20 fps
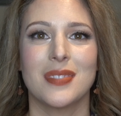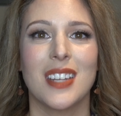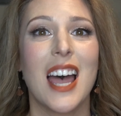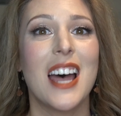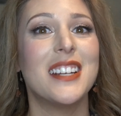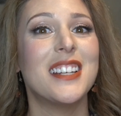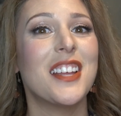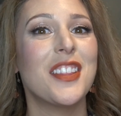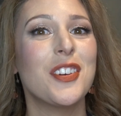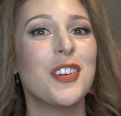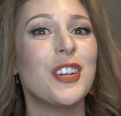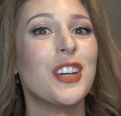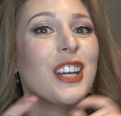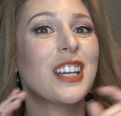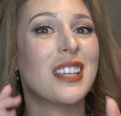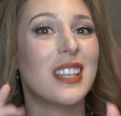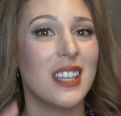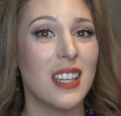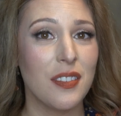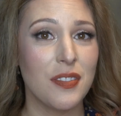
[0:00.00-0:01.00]

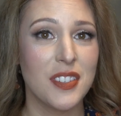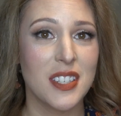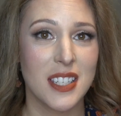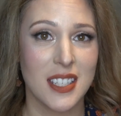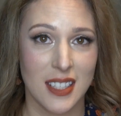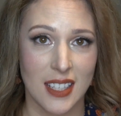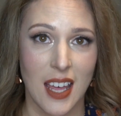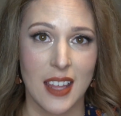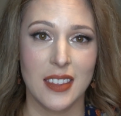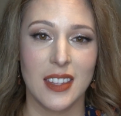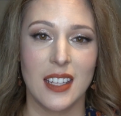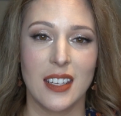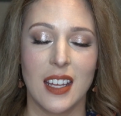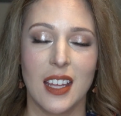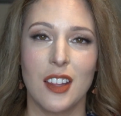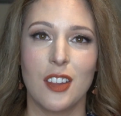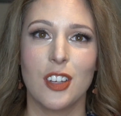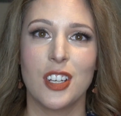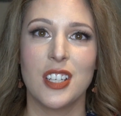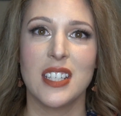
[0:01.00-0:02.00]
Another gift set that
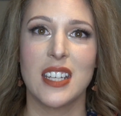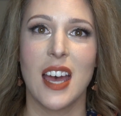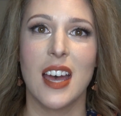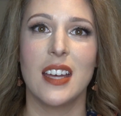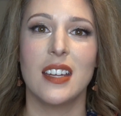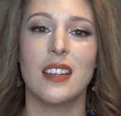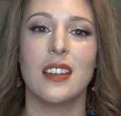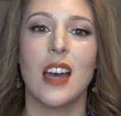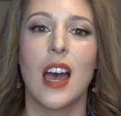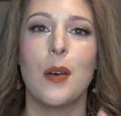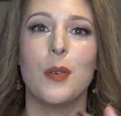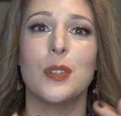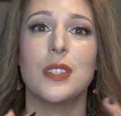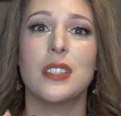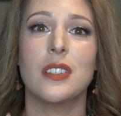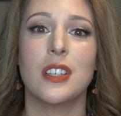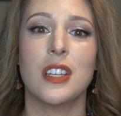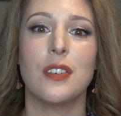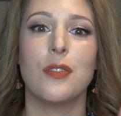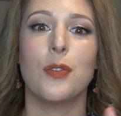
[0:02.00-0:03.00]
I looked at, I was
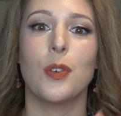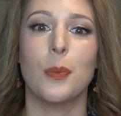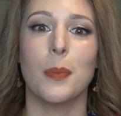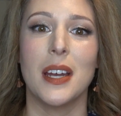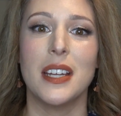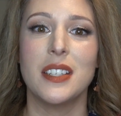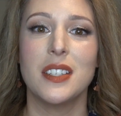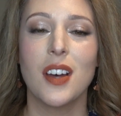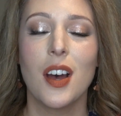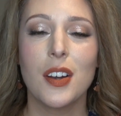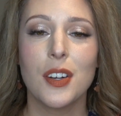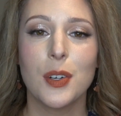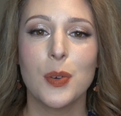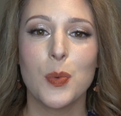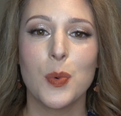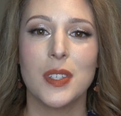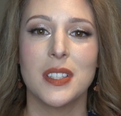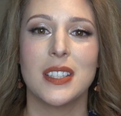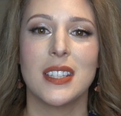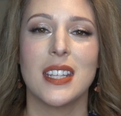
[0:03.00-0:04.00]
looking for my daughter,
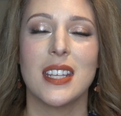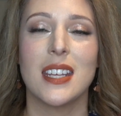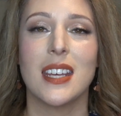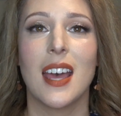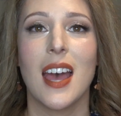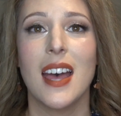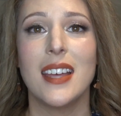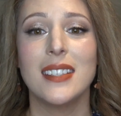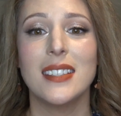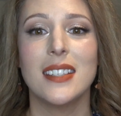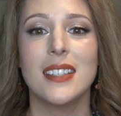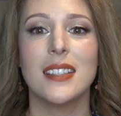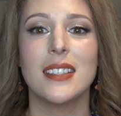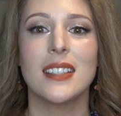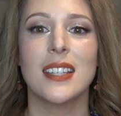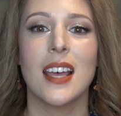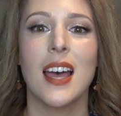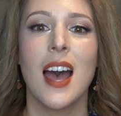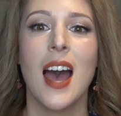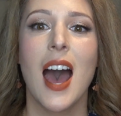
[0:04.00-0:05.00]
was the Essence
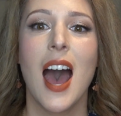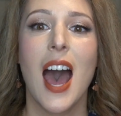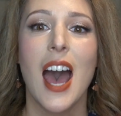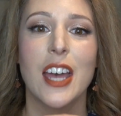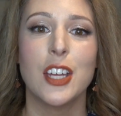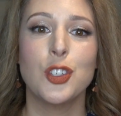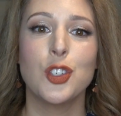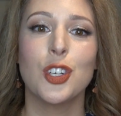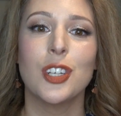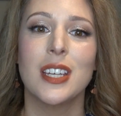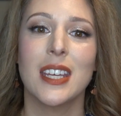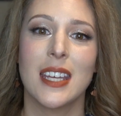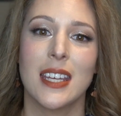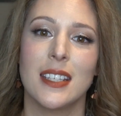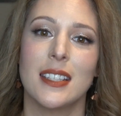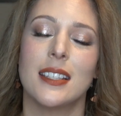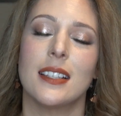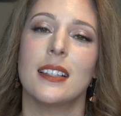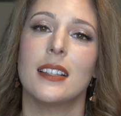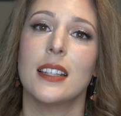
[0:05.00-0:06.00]
Hydra
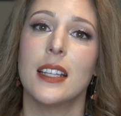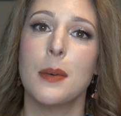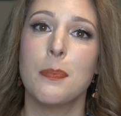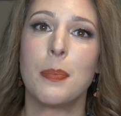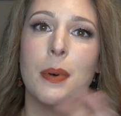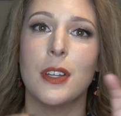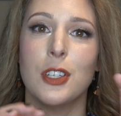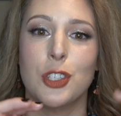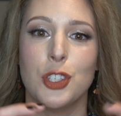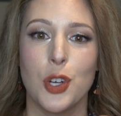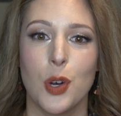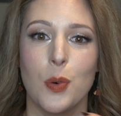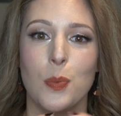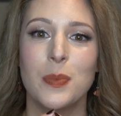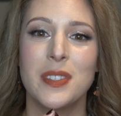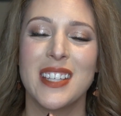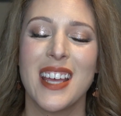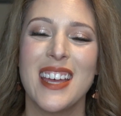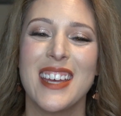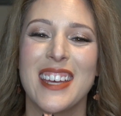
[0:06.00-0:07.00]
Kiss Lip Dome
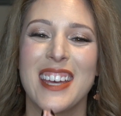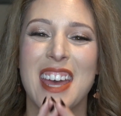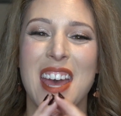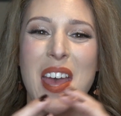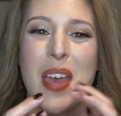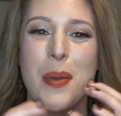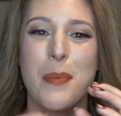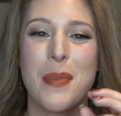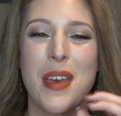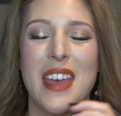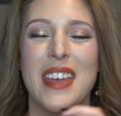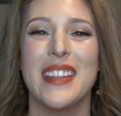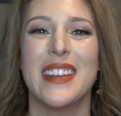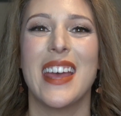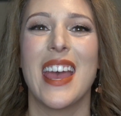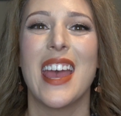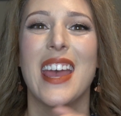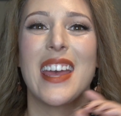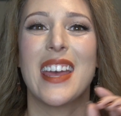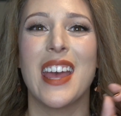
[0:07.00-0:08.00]
set. It came in
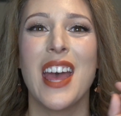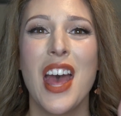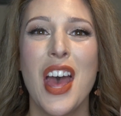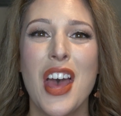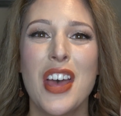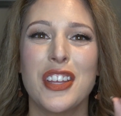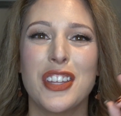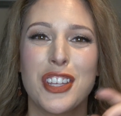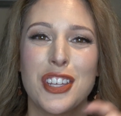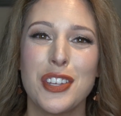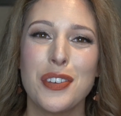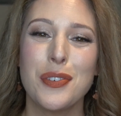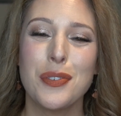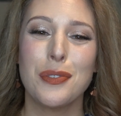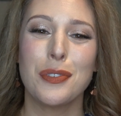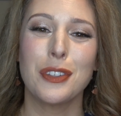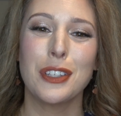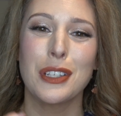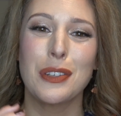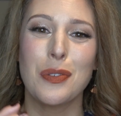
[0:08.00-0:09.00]
a
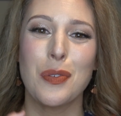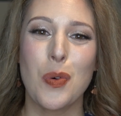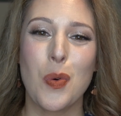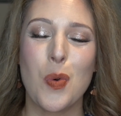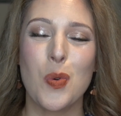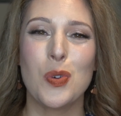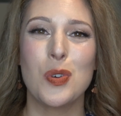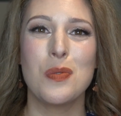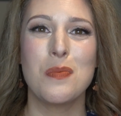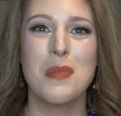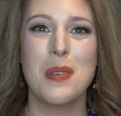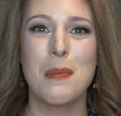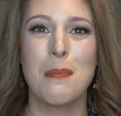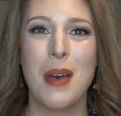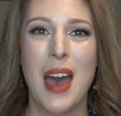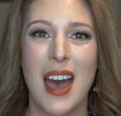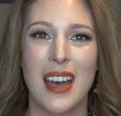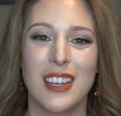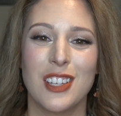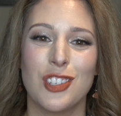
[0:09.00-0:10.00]
cute little ornament
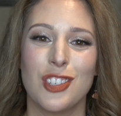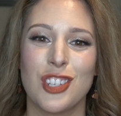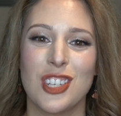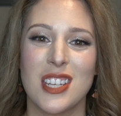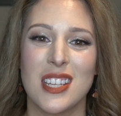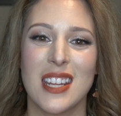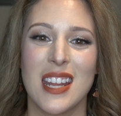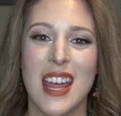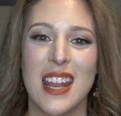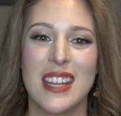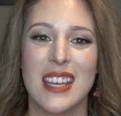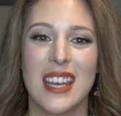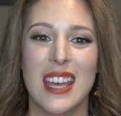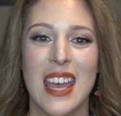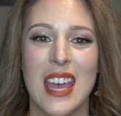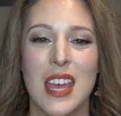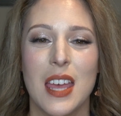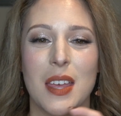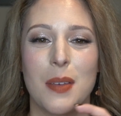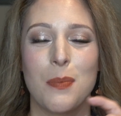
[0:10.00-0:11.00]
packaging, and it
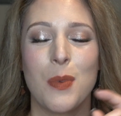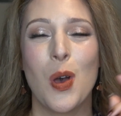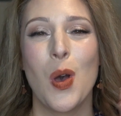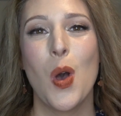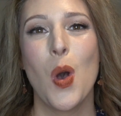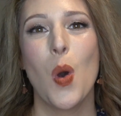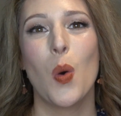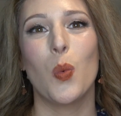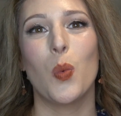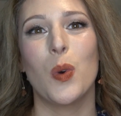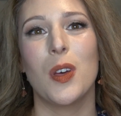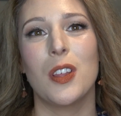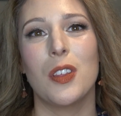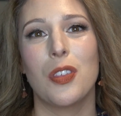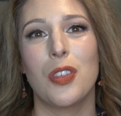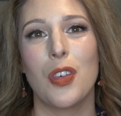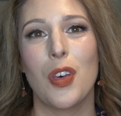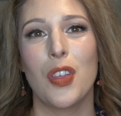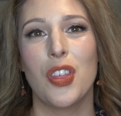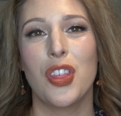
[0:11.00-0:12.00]
came
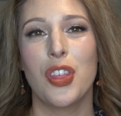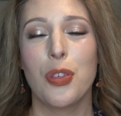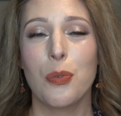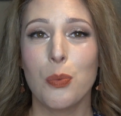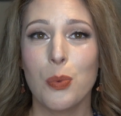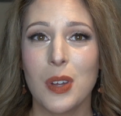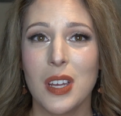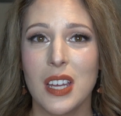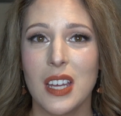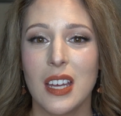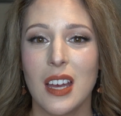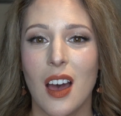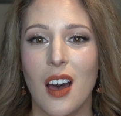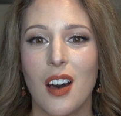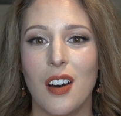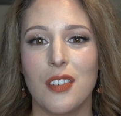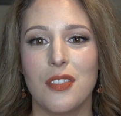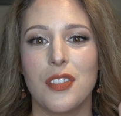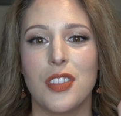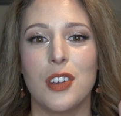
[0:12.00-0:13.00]
with 3
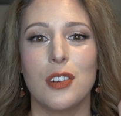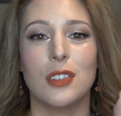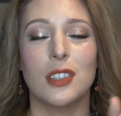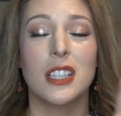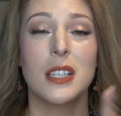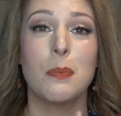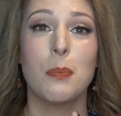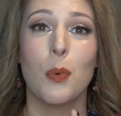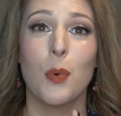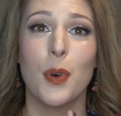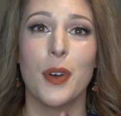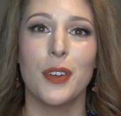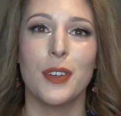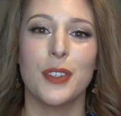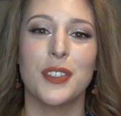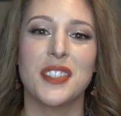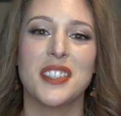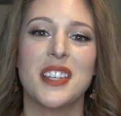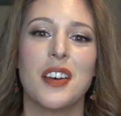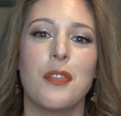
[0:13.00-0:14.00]
of their lip
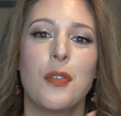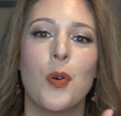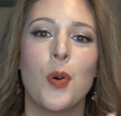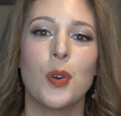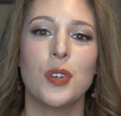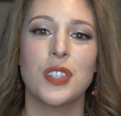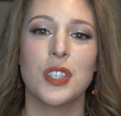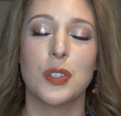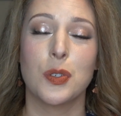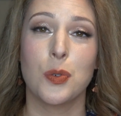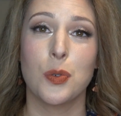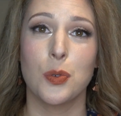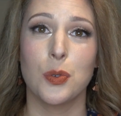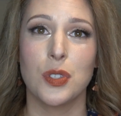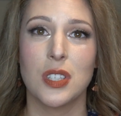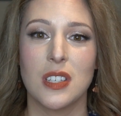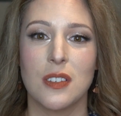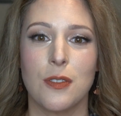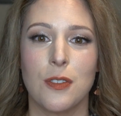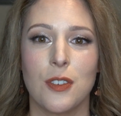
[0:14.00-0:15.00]
oils. Of course, it's
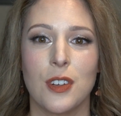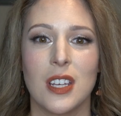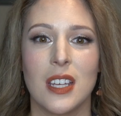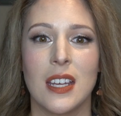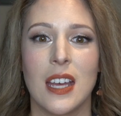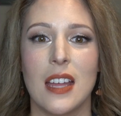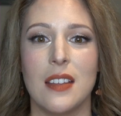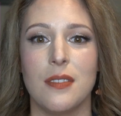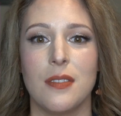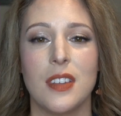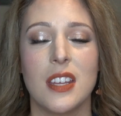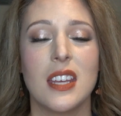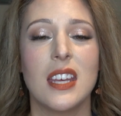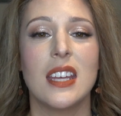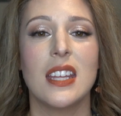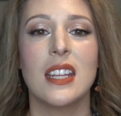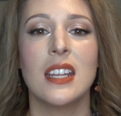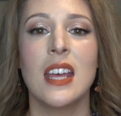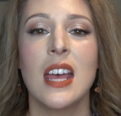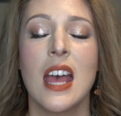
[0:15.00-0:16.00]
cruelty-free and
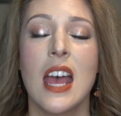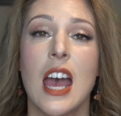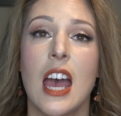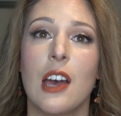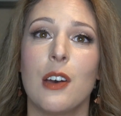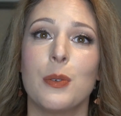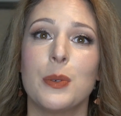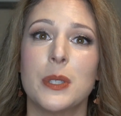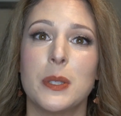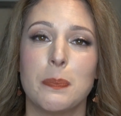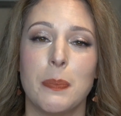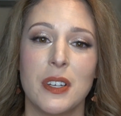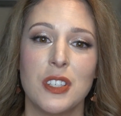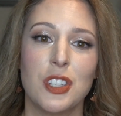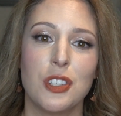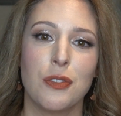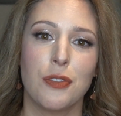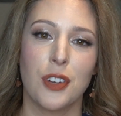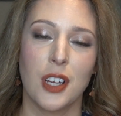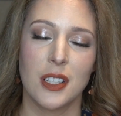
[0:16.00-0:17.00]
vegan. It was
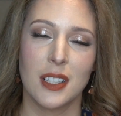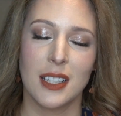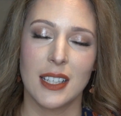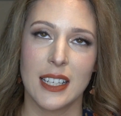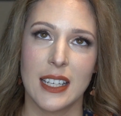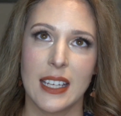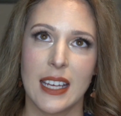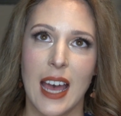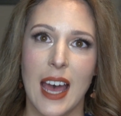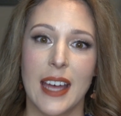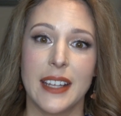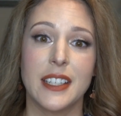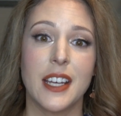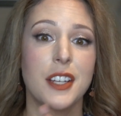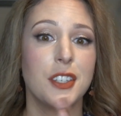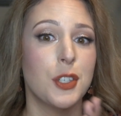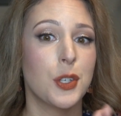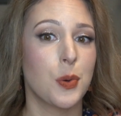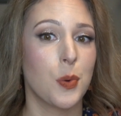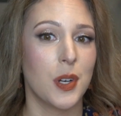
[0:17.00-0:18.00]
budget-friendly at
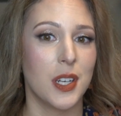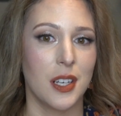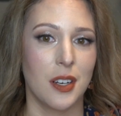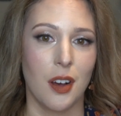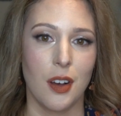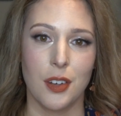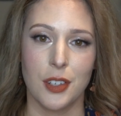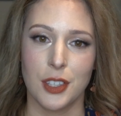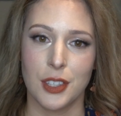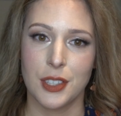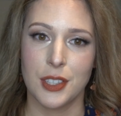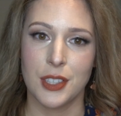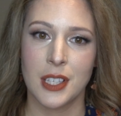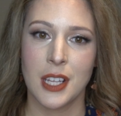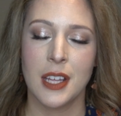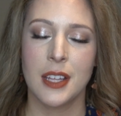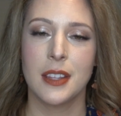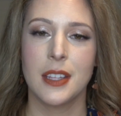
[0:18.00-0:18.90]
under $20.